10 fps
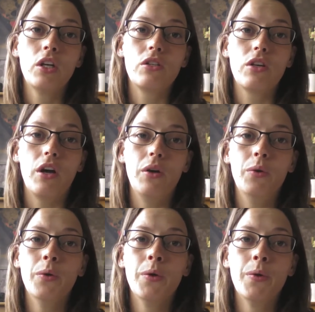
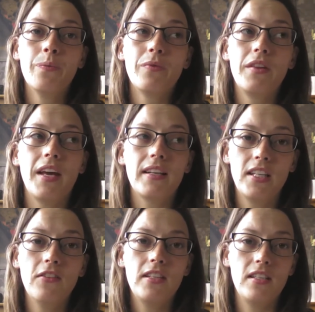So the
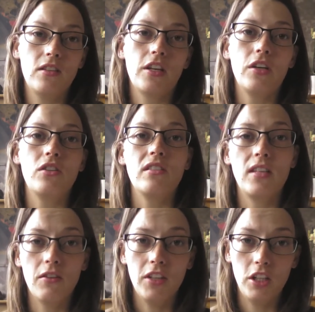activities the coach is
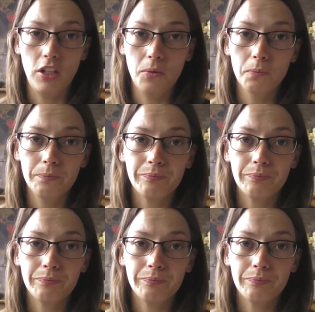giving you